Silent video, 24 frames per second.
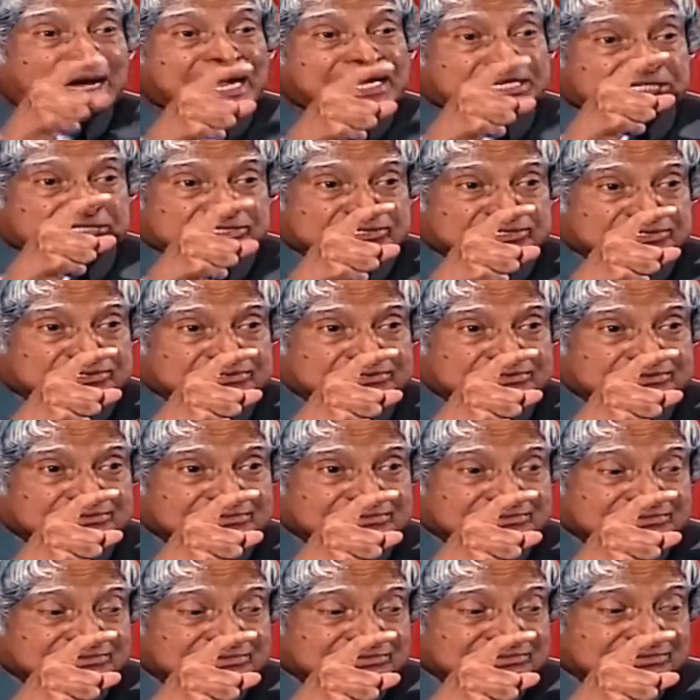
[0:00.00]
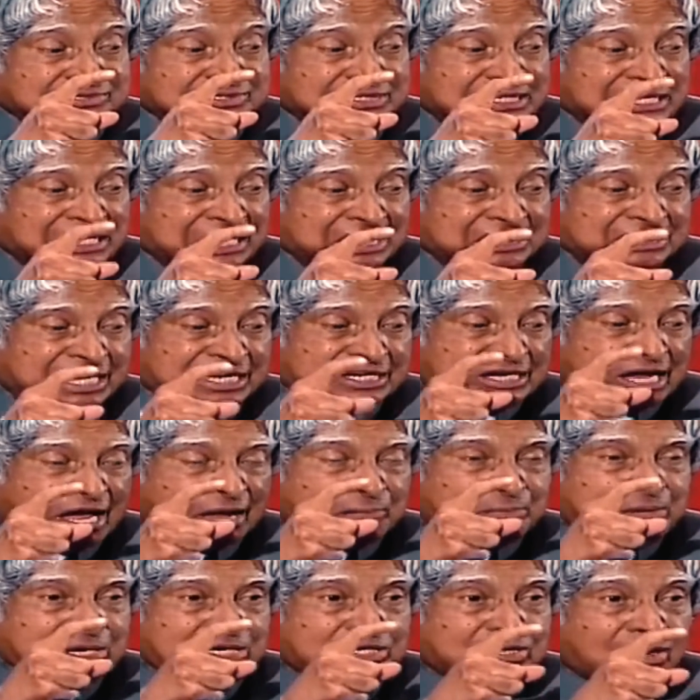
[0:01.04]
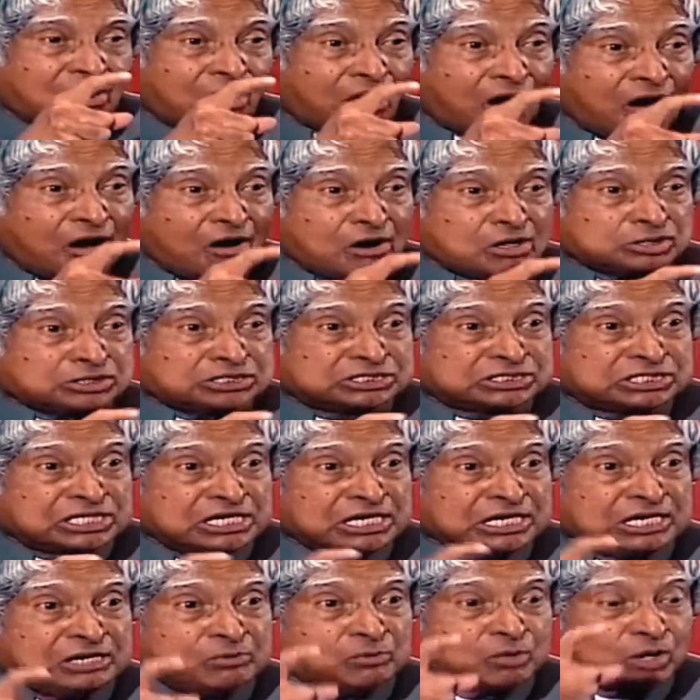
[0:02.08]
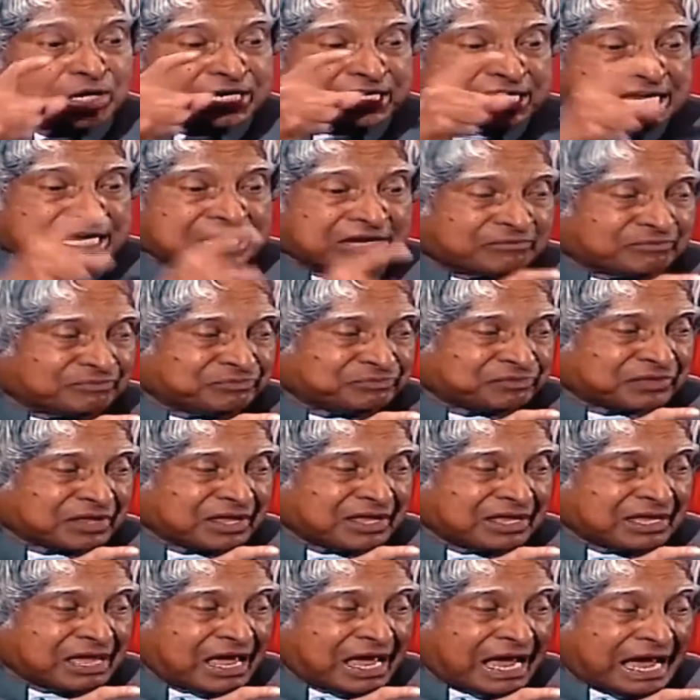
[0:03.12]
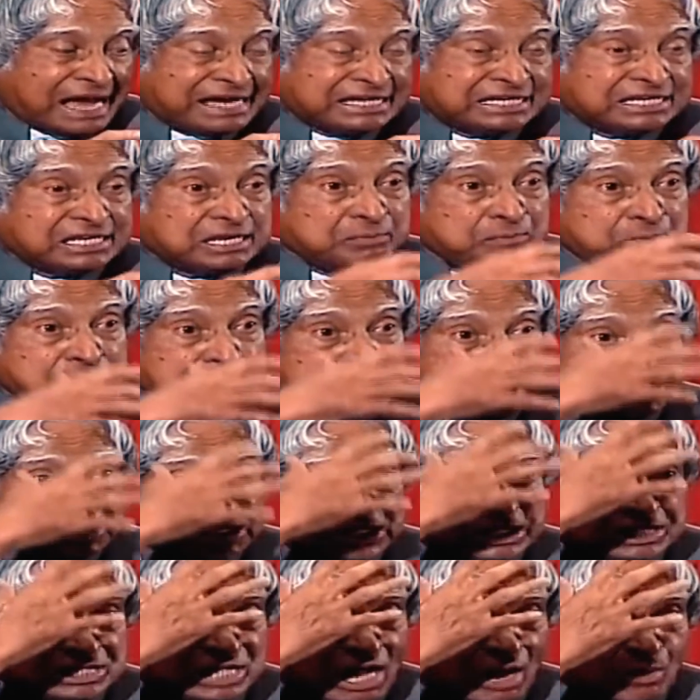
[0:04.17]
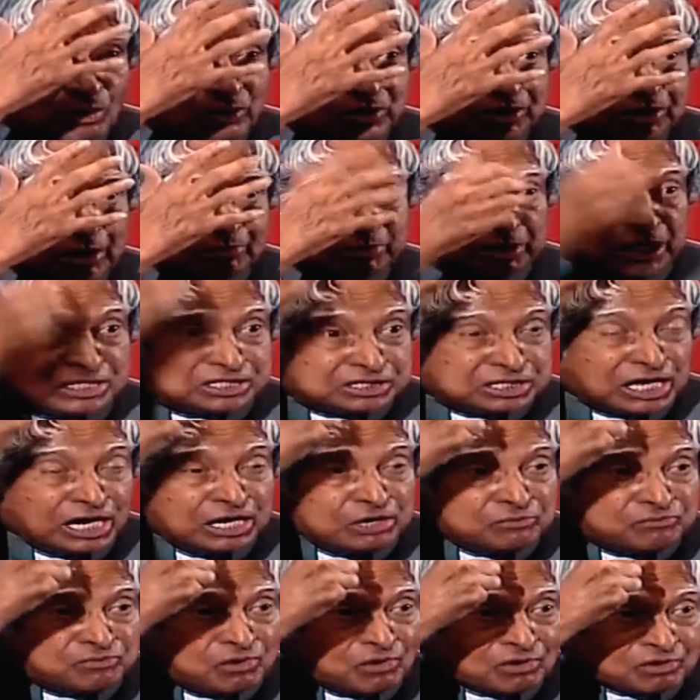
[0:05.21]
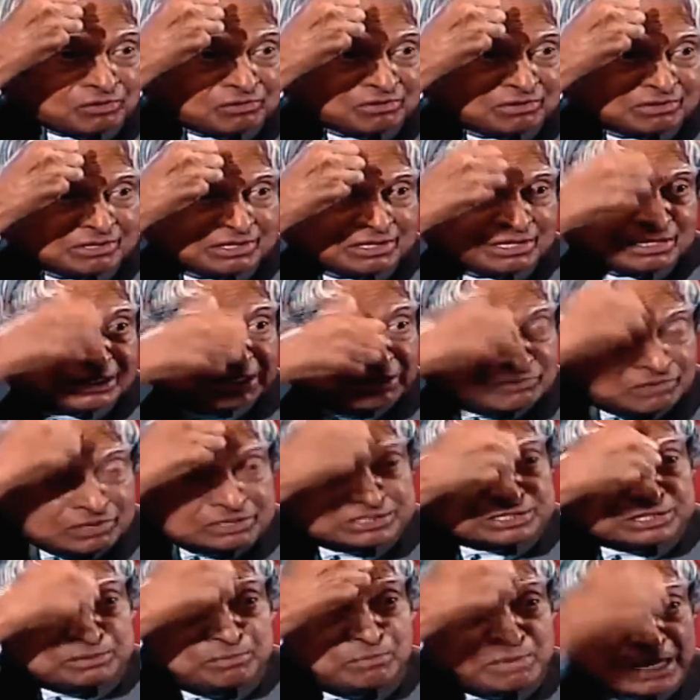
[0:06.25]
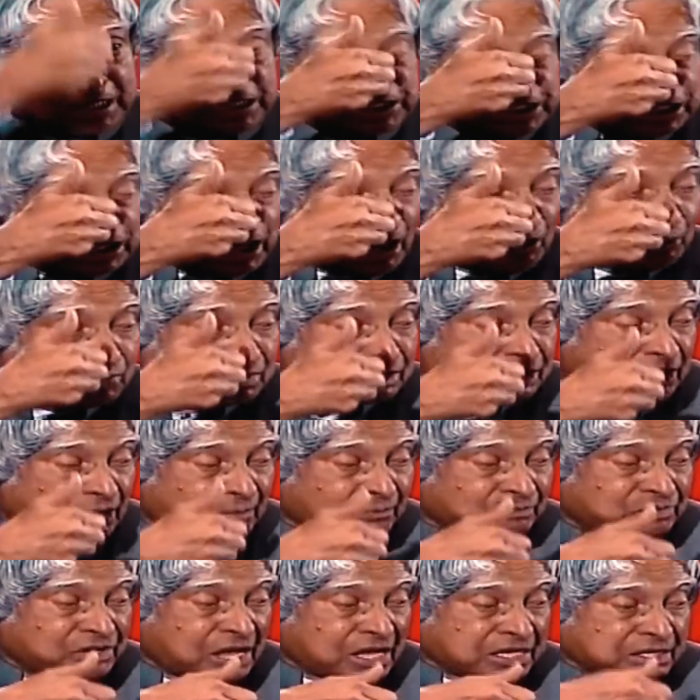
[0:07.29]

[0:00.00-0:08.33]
minds that have been constantly working and imagining the outcome. The telephone, he was imagining the outcome